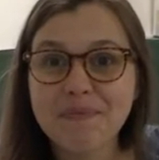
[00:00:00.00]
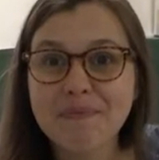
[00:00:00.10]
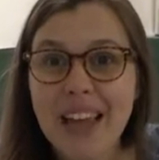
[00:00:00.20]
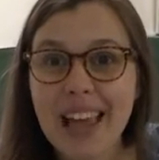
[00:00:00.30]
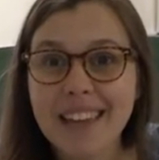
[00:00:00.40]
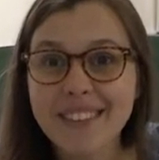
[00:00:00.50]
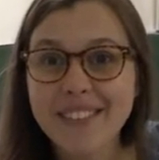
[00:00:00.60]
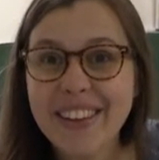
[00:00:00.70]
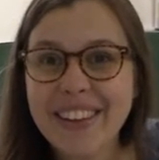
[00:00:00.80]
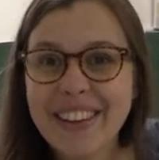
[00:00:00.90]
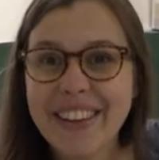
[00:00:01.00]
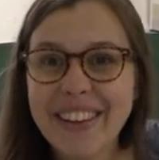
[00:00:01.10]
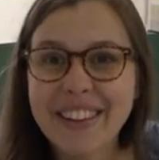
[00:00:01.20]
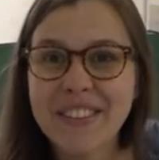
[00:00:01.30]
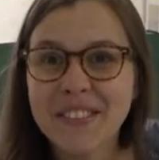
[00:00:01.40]
Hey,
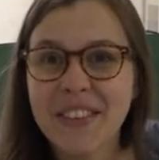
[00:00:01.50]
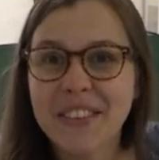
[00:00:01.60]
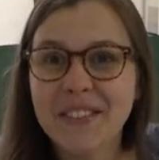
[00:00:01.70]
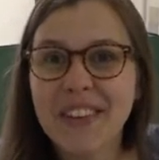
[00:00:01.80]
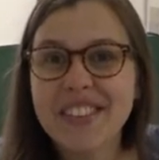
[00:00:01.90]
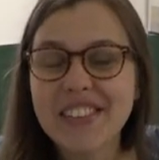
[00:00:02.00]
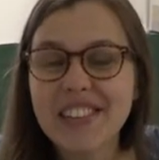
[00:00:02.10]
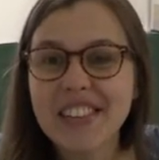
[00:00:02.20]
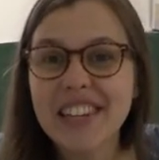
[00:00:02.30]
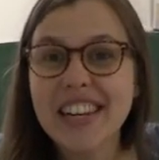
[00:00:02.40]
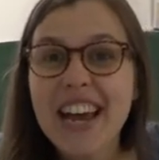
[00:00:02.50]
Miss Paige here.